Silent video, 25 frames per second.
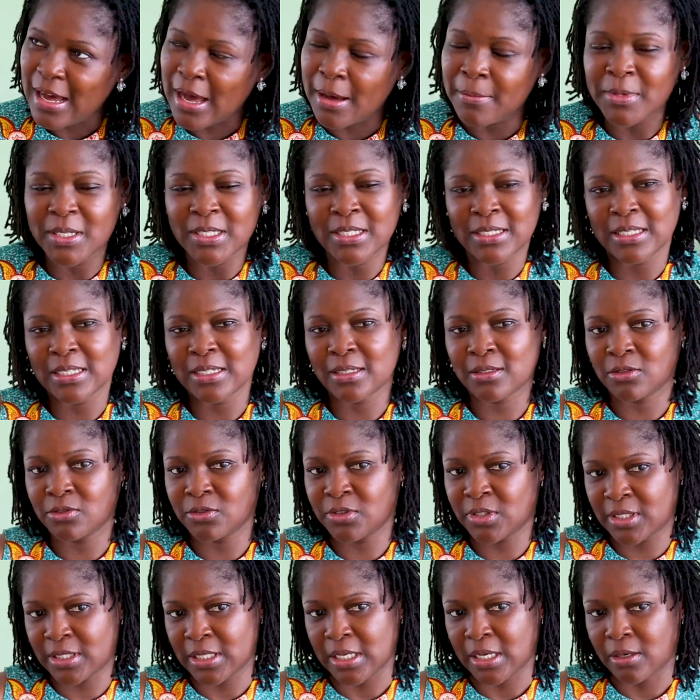I'm a
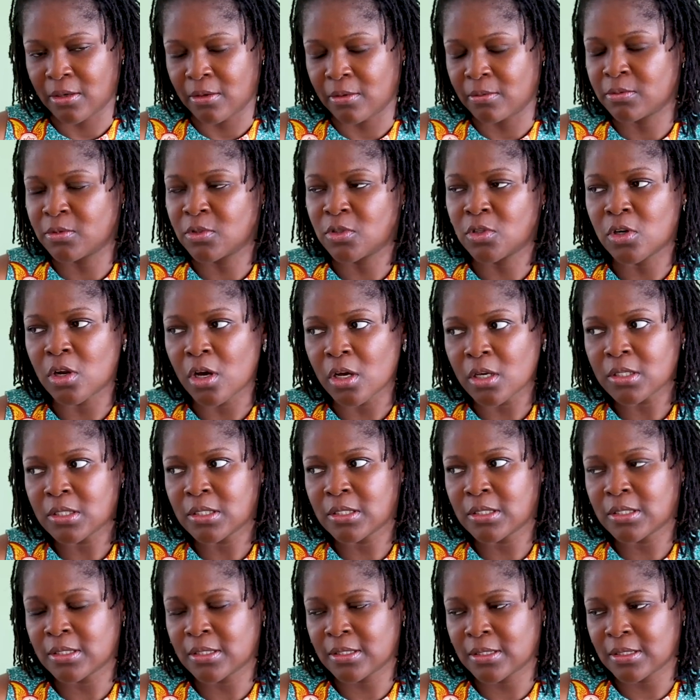sickle cell,
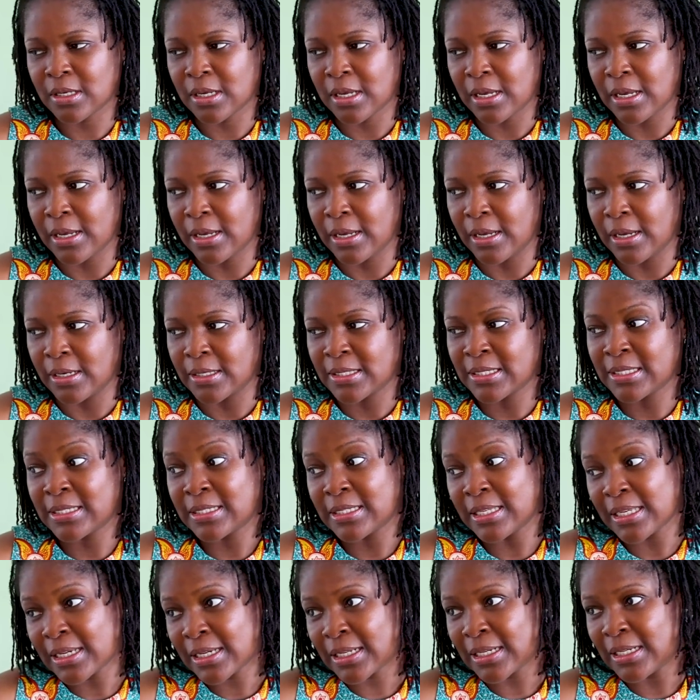not uh,
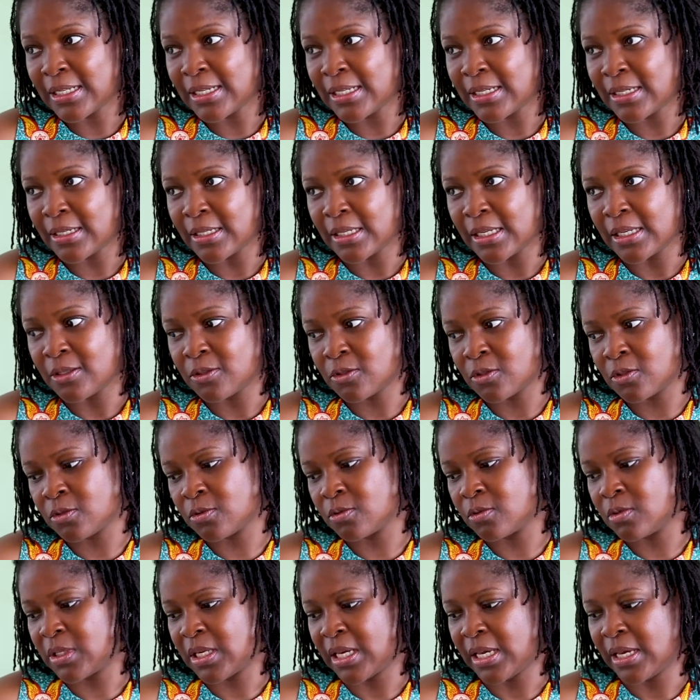sickling
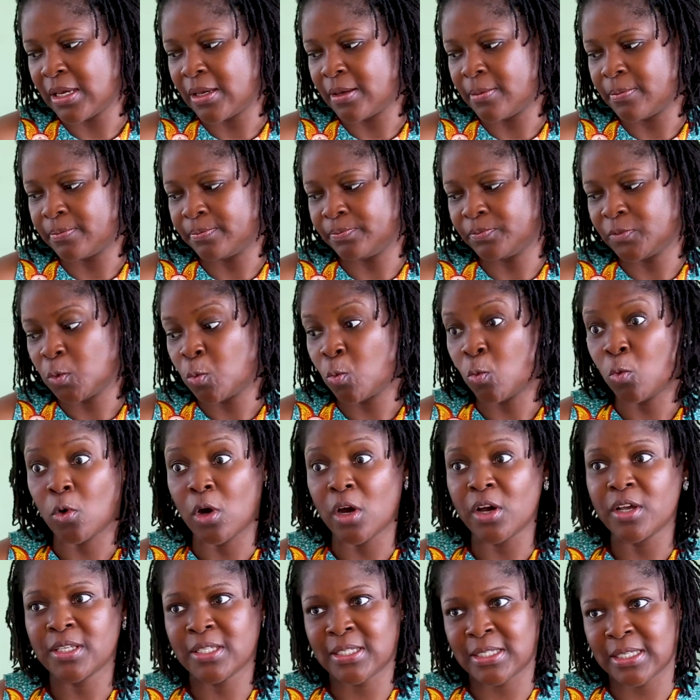into the
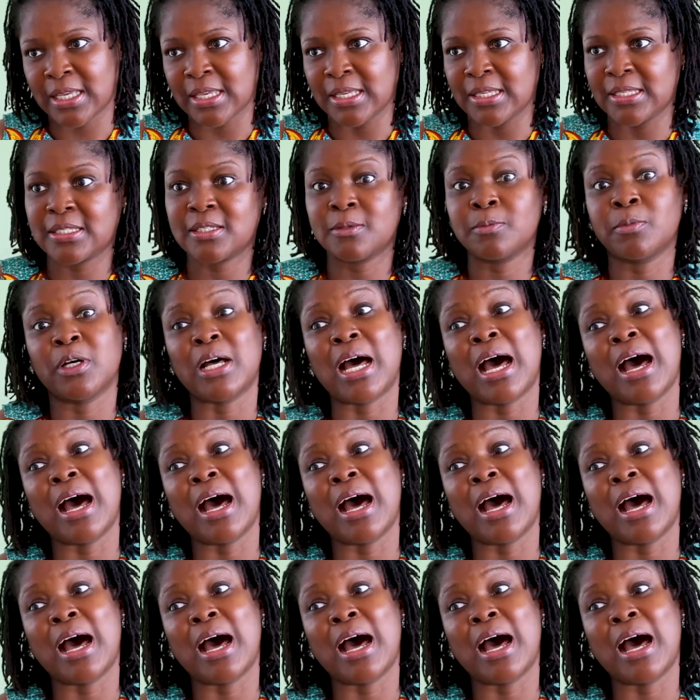worst sense, but